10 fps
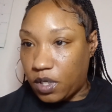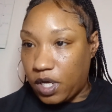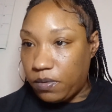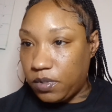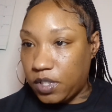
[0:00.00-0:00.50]

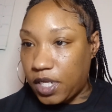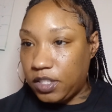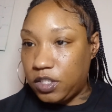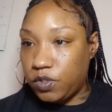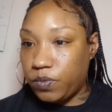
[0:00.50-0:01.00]
I would
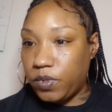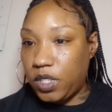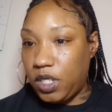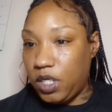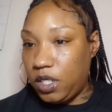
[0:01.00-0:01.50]
like to
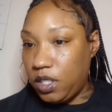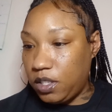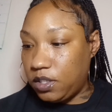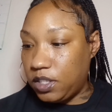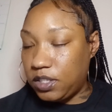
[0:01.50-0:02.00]
read
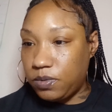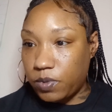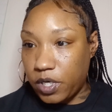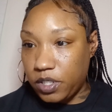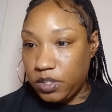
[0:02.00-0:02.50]
this
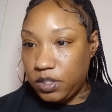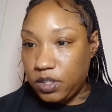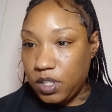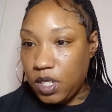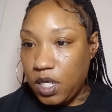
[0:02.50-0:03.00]
verse
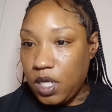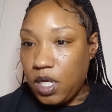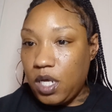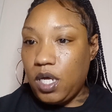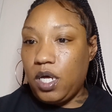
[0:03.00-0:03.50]

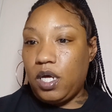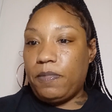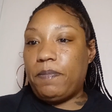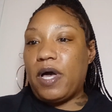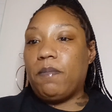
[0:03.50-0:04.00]
um,
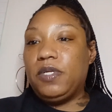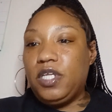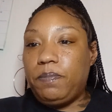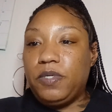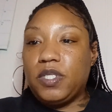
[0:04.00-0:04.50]
about
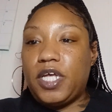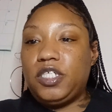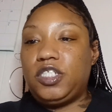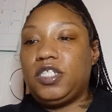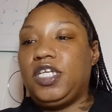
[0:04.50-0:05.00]

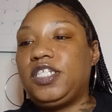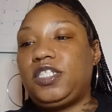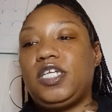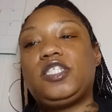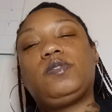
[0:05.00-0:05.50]
manipulation. It's
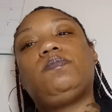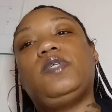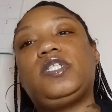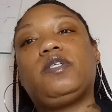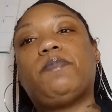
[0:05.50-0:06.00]
it's
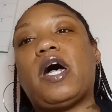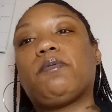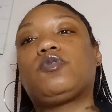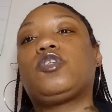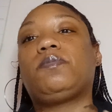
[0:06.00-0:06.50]
it's a
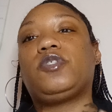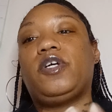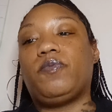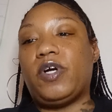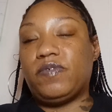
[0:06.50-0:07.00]
Bible scripture
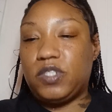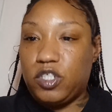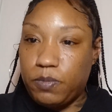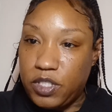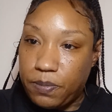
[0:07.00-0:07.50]
in reference
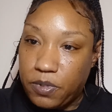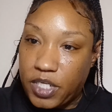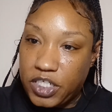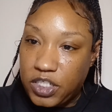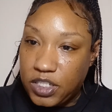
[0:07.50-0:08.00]
to
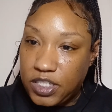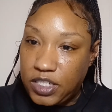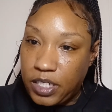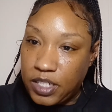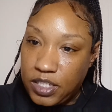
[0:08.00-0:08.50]
manipulation.
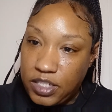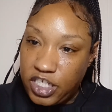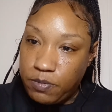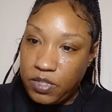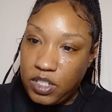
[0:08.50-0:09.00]
Second
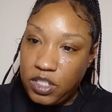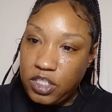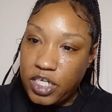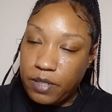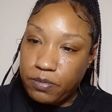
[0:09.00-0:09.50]
Timothy
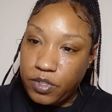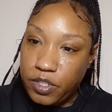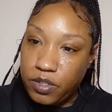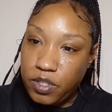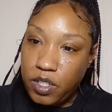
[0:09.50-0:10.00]

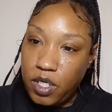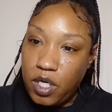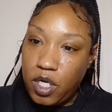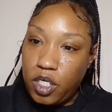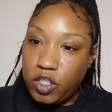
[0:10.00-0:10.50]
chapter
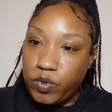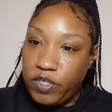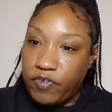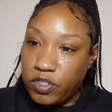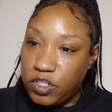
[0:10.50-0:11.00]
three
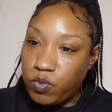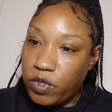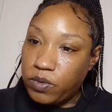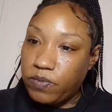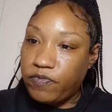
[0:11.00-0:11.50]
verses
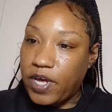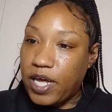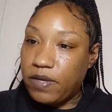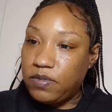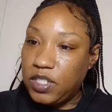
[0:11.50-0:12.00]
one through
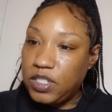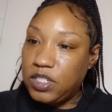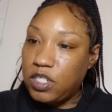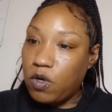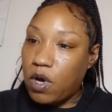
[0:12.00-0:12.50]
five.
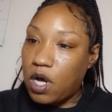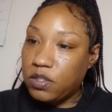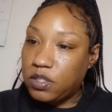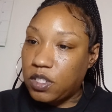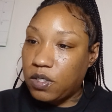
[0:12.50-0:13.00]
This know
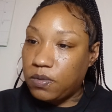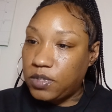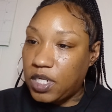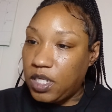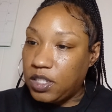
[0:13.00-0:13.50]
also
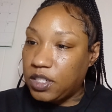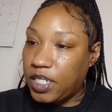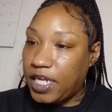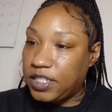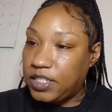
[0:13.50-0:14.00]
that in the
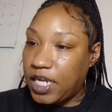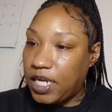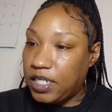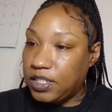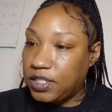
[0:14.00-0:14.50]
last
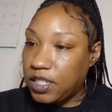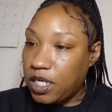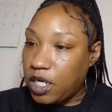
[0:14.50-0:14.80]
days